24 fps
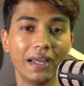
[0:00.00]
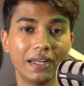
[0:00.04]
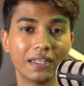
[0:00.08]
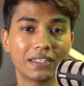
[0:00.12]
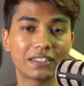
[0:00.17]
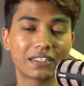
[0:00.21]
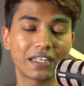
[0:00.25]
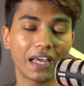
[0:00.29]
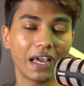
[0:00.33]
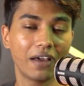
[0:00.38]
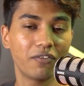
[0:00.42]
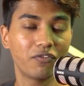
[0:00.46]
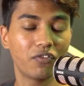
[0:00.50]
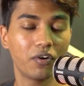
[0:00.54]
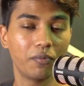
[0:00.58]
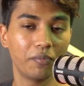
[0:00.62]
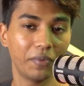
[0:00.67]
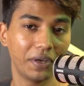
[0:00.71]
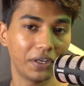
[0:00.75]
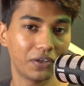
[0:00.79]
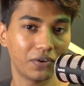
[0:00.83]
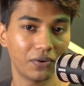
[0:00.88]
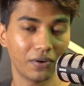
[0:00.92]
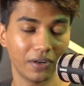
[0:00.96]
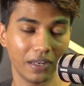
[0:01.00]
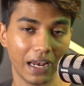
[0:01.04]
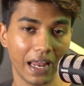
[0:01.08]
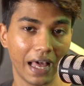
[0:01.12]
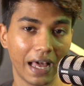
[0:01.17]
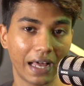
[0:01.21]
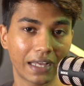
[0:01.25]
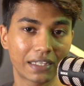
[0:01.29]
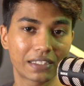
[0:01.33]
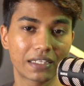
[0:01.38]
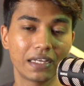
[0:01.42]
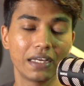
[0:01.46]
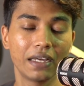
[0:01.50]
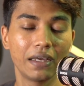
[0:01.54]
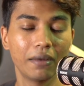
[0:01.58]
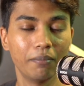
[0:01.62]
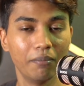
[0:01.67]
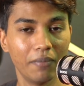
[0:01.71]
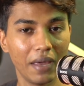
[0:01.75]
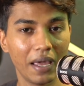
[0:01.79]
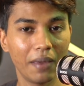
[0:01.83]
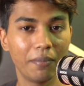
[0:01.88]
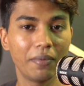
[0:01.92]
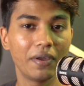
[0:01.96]
It is time for me to relax.
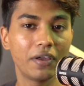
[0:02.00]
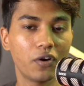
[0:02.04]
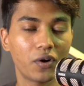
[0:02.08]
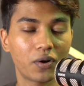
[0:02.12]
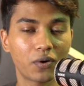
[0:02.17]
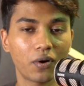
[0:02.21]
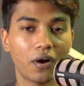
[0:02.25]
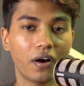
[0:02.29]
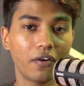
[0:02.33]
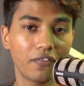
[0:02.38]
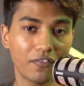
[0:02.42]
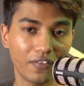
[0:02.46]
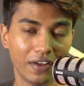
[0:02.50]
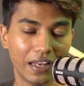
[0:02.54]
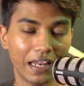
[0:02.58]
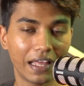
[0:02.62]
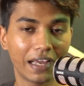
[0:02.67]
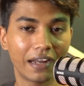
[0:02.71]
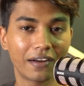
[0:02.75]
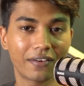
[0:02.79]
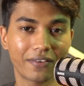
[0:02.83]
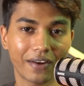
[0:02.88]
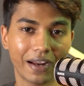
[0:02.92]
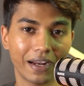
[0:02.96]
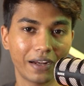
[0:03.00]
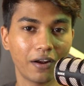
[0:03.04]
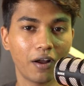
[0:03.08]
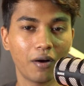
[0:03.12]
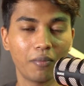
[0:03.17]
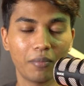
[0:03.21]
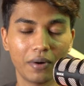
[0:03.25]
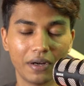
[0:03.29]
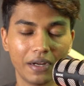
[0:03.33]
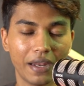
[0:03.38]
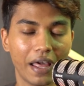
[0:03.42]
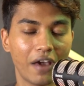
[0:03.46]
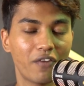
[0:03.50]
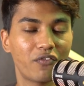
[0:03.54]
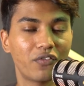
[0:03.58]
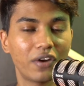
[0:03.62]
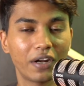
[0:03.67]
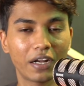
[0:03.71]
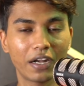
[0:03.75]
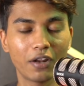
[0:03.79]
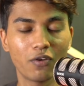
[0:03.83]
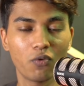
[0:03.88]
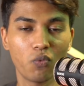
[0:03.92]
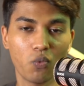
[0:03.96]
Maybe you're not feeling it right now, but
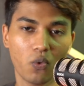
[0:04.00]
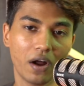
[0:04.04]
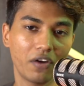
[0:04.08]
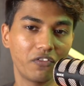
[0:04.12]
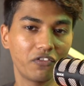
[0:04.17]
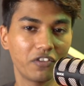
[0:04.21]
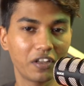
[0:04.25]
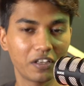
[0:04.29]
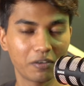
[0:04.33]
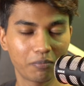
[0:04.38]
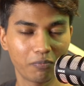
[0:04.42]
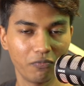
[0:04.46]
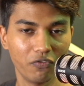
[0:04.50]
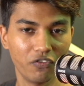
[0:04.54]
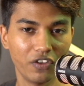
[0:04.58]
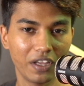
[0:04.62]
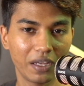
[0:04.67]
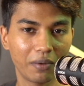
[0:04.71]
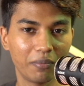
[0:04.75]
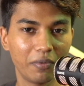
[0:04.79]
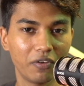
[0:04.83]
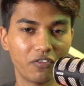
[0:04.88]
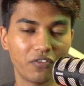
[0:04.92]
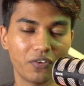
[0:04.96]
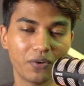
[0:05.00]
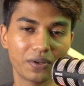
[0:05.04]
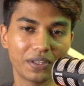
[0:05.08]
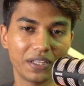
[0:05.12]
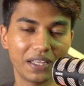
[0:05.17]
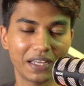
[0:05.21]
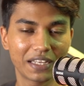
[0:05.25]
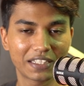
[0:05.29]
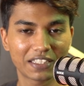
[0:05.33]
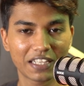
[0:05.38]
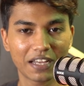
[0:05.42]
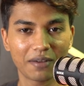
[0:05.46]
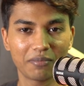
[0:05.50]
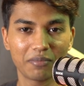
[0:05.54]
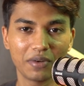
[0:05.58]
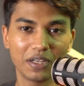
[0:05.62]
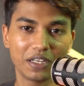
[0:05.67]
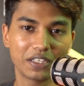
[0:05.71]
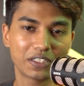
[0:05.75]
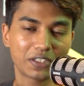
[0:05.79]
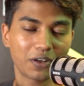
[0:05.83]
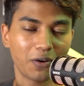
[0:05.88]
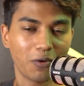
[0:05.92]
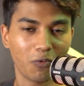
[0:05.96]
definitely one week before the
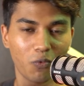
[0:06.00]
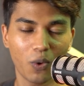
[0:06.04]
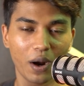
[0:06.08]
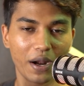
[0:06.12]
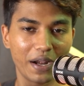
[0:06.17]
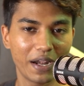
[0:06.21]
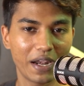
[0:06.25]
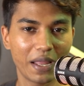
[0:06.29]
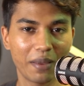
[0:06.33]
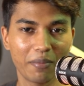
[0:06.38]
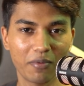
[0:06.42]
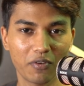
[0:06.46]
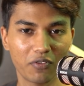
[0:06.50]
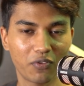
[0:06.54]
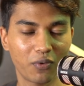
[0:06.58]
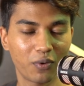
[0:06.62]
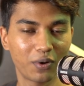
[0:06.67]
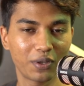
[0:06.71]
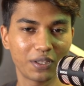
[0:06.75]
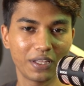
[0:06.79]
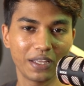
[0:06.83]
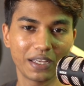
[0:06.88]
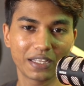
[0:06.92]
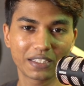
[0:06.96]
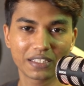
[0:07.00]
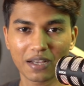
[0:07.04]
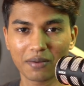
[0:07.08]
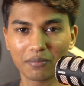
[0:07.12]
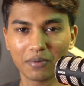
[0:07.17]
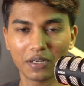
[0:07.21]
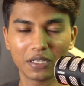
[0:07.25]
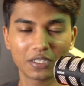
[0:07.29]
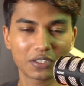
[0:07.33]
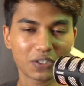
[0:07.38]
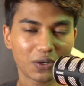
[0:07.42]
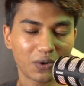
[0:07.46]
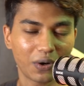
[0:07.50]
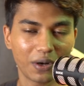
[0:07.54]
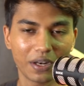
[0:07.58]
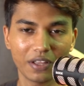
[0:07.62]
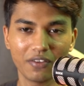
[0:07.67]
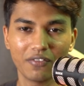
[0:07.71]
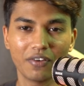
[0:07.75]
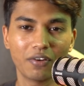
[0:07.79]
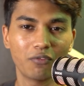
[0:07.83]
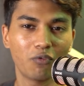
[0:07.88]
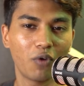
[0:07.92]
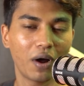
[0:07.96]
examination, or one day before the examination, or
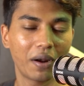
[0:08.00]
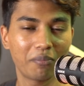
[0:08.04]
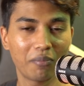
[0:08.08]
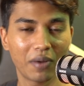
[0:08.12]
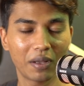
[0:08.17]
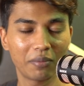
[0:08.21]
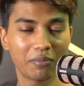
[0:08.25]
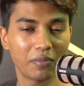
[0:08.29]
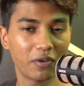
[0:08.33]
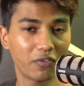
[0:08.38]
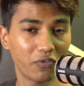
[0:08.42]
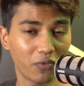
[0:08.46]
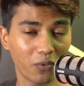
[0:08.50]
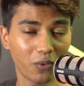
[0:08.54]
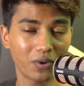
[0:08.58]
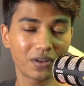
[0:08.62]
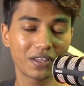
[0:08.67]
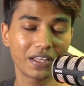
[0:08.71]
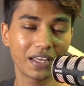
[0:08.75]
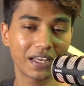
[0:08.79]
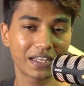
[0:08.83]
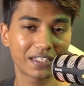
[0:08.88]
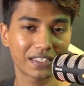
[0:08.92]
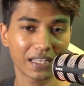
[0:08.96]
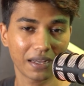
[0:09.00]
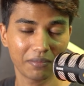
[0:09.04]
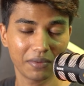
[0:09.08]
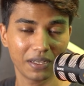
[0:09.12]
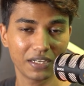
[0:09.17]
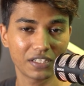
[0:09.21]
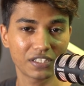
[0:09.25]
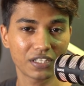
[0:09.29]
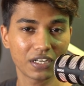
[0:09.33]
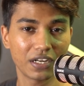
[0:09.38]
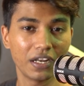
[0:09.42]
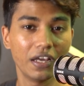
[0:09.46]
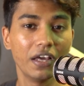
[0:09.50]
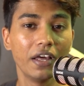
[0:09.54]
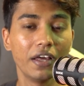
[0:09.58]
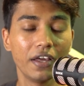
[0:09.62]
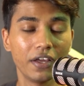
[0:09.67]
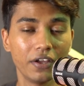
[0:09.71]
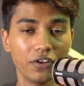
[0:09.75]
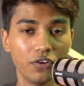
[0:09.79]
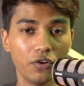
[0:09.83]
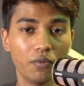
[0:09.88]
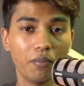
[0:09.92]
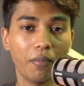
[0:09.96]
even one month before the examination,
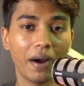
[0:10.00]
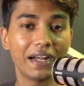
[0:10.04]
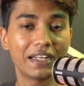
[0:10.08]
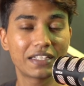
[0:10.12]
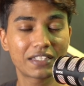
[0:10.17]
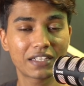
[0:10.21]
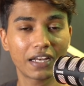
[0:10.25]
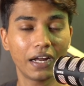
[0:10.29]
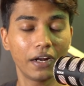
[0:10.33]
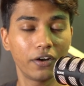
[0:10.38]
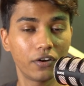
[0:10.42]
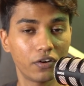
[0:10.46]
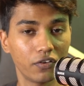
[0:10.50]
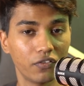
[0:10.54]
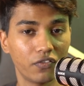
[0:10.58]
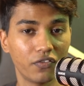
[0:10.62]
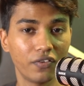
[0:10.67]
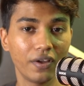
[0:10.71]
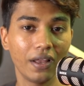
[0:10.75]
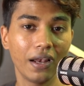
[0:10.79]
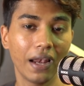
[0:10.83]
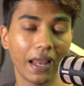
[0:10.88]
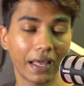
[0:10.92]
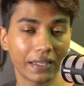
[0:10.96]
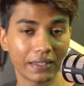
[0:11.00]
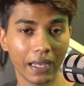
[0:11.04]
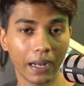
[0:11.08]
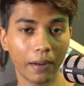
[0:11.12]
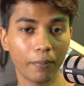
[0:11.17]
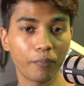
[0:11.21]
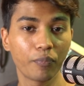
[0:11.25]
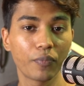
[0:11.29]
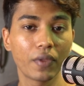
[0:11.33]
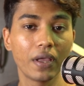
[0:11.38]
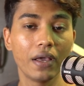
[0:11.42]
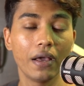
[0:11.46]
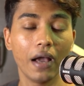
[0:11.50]
you might start to feel like that.